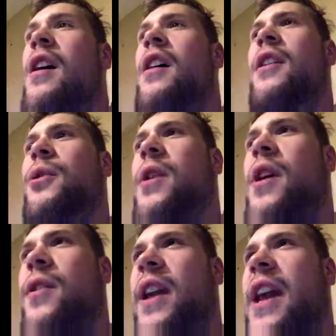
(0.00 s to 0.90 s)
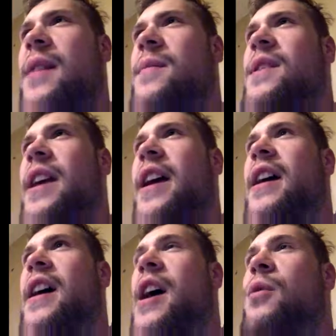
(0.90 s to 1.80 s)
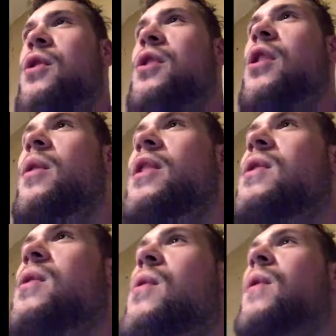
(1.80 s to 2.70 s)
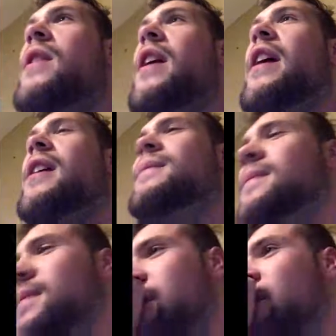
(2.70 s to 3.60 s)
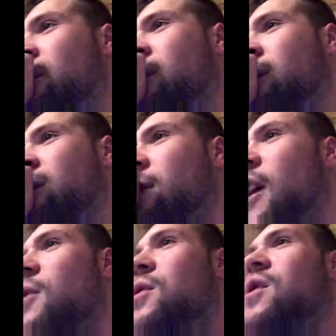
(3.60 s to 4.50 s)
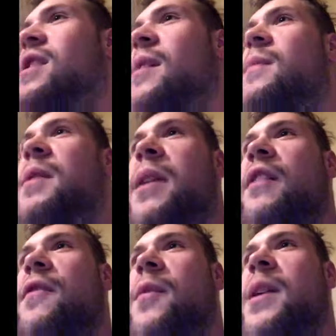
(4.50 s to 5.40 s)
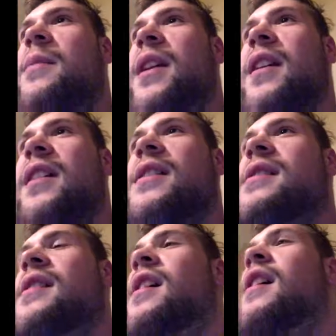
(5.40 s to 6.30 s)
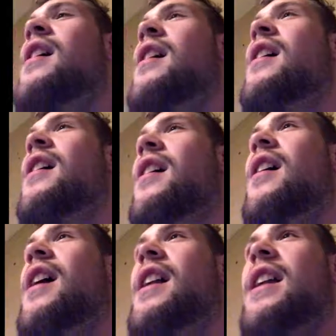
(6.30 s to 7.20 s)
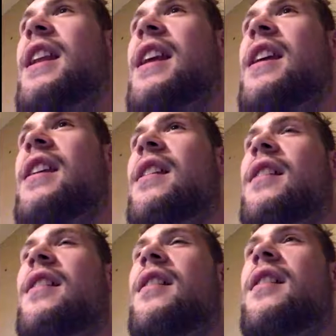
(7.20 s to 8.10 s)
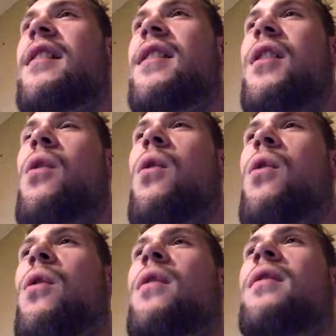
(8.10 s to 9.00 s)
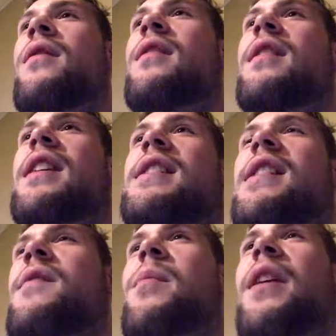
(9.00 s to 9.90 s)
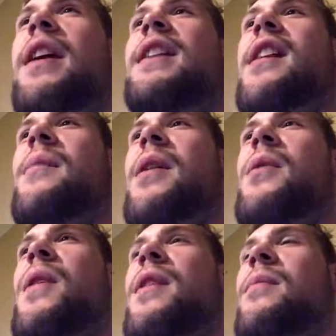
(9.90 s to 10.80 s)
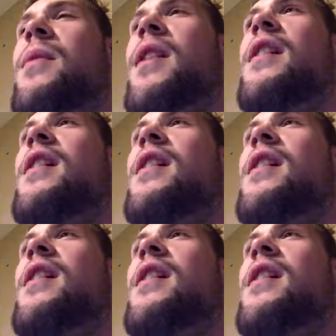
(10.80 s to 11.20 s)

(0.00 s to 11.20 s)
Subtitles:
there were other games that I would just go in and score. And like, that was just something big for me, because I didn't get the wholeness of the playing time I wanted. But